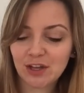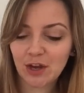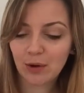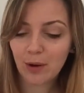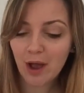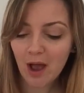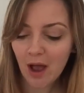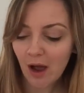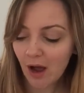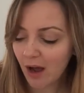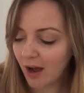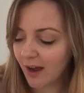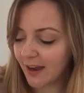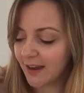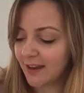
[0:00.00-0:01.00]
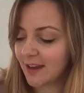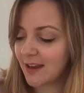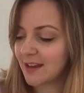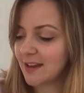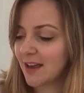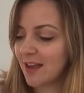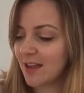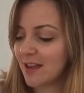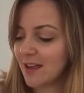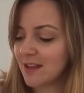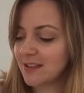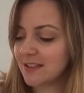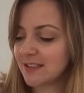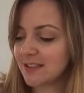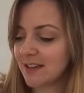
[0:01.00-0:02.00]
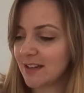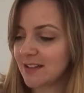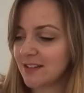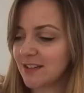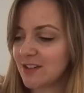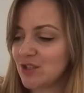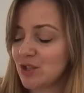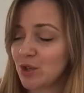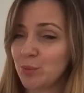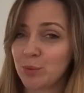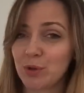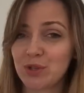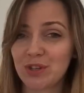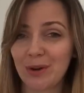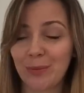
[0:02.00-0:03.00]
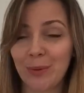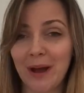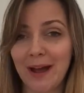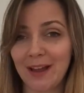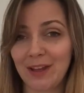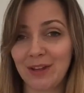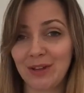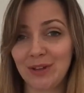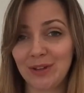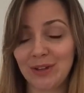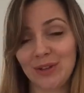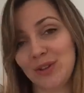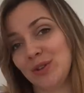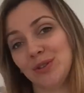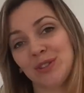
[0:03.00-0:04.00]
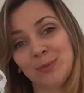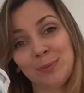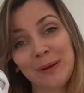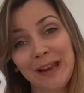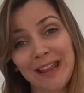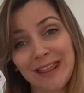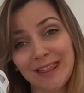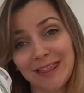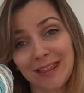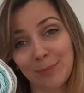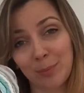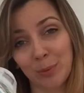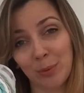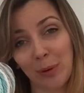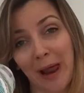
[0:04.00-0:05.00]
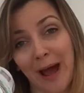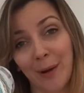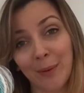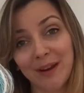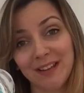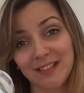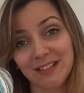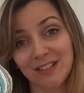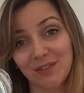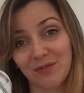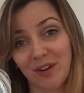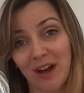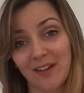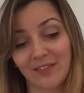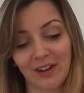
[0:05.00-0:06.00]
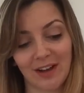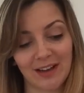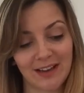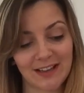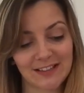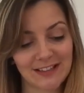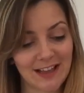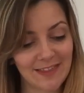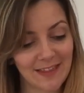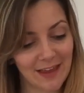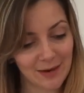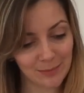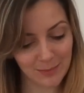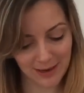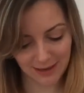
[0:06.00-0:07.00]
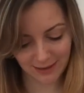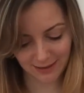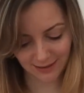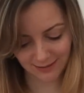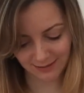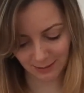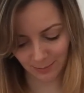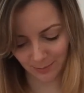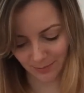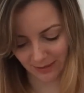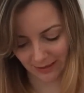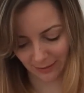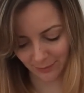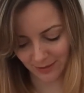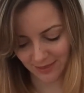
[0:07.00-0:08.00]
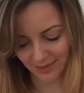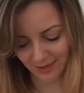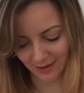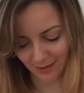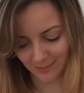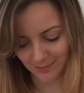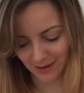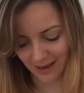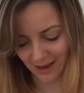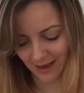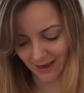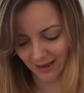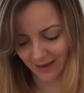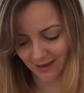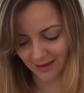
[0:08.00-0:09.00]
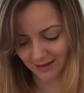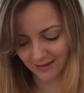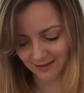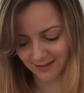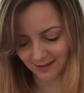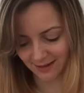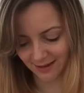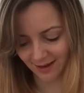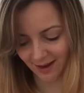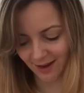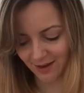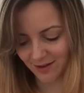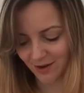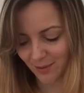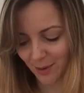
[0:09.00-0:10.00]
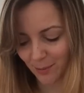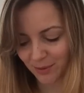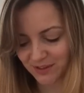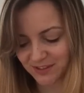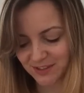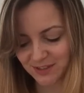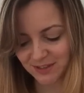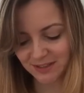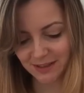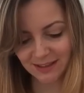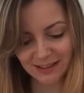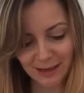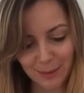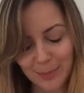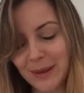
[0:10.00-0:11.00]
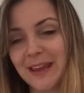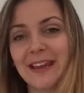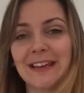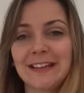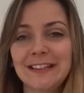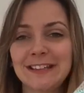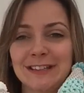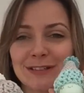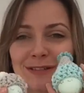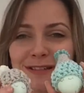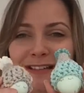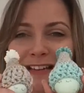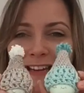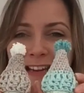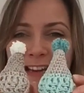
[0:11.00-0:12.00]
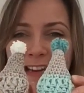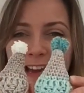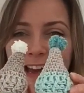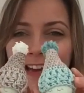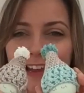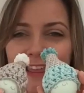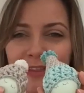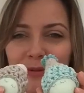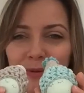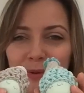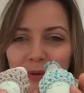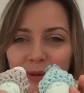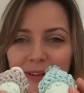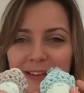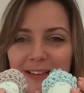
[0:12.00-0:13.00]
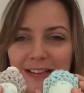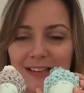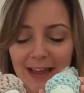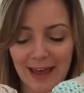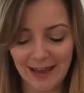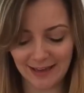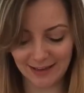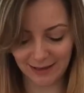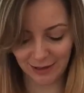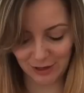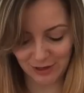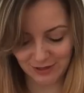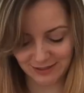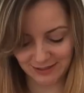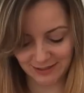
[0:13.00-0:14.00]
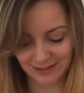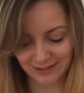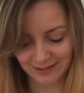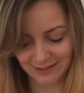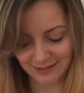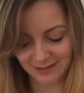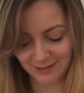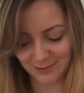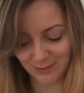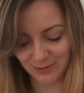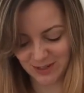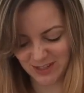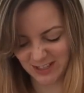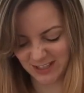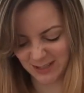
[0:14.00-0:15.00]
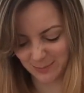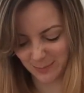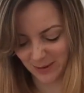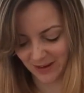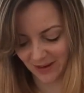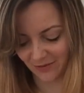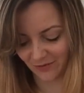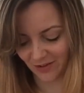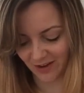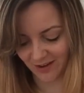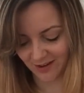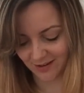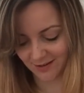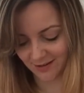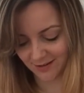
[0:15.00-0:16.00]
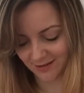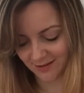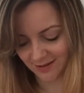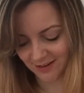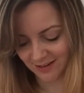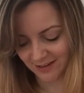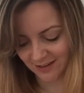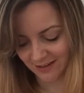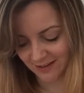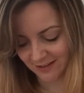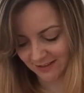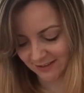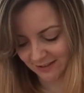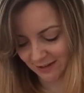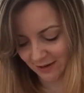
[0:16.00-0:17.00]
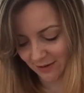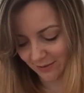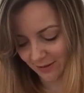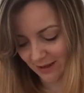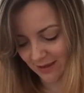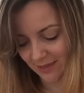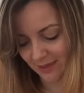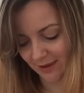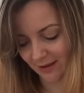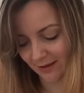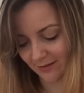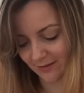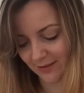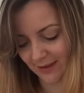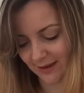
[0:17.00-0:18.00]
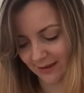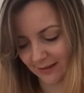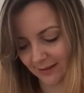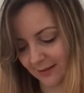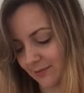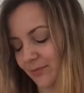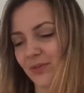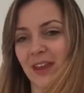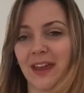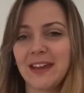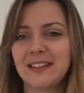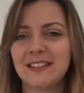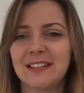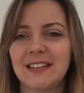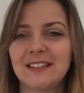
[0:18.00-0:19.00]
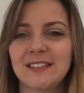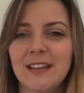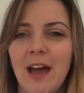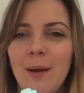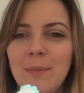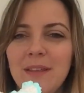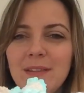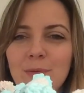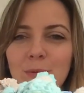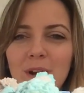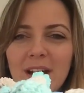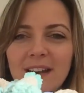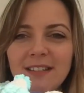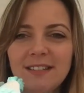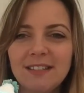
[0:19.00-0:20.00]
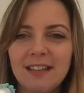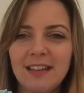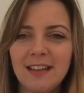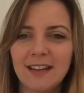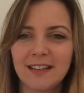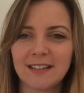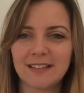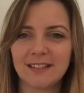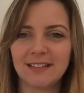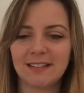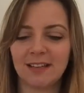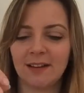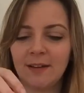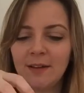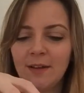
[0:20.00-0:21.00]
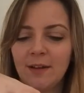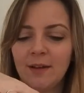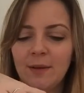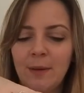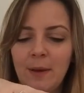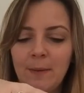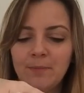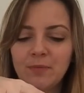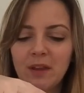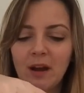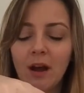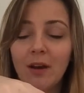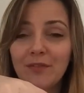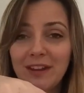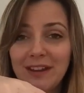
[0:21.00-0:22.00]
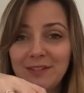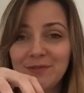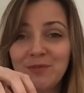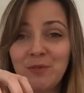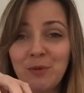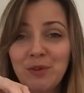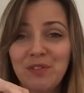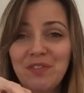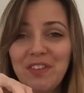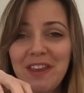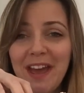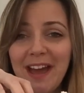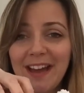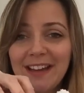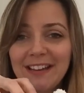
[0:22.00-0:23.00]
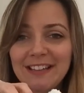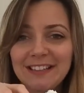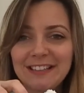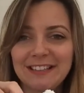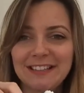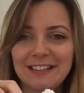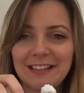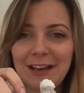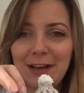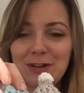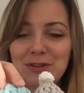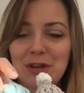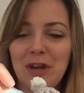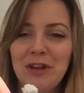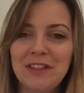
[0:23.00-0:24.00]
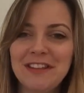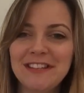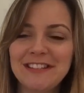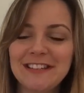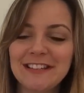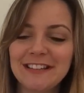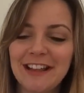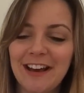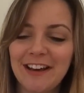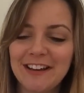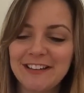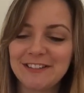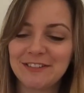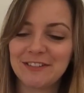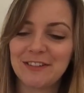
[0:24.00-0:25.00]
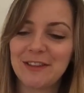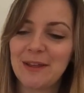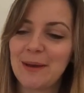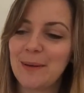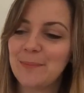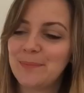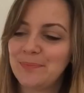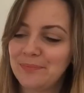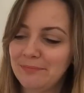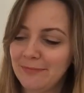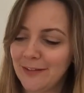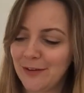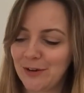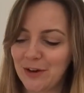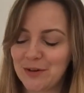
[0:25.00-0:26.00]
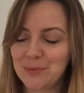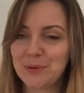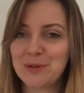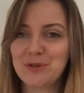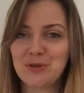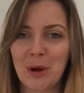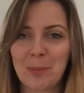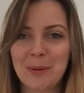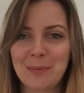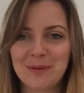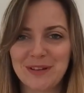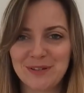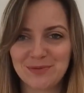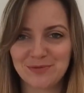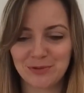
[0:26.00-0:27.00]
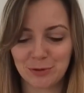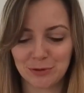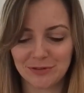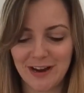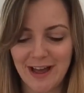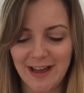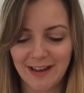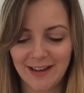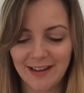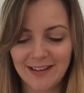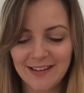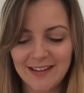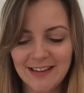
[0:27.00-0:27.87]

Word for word: So I decided I'd do a project where you split the ball out into the five colours and then make something with them. And I don't know, I wanted to do something a bit Eastery and I thought little egg cozies would just be fun. So here they are in their little cases. I mean, there were six I've eaten four of the eggs. I drew these little eyes on them. God, I'm going to drop him and he's a raw egg.